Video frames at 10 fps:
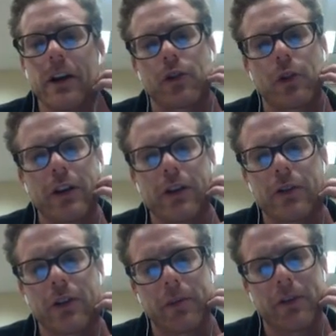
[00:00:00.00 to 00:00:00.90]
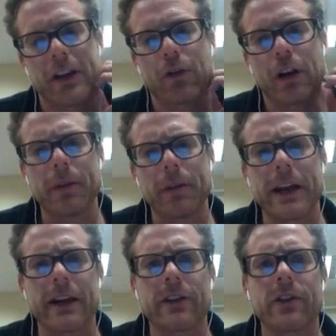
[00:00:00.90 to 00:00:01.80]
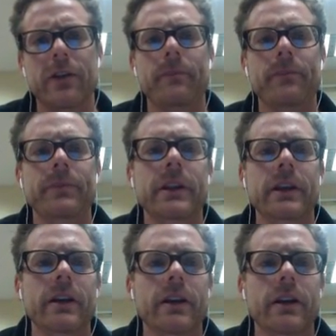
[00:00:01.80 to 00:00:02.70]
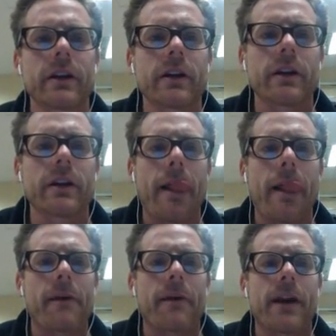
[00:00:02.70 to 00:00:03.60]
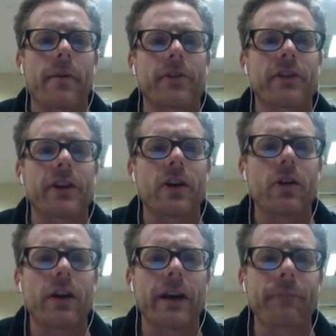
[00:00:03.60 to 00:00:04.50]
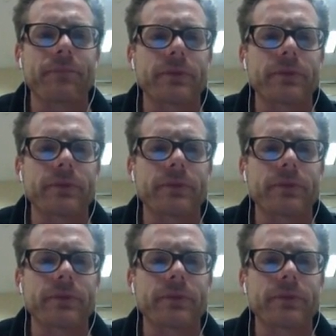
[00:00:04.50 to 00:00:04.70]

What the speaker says: So what I do is I'm going to say grade by hand, and I'm going to say, okay,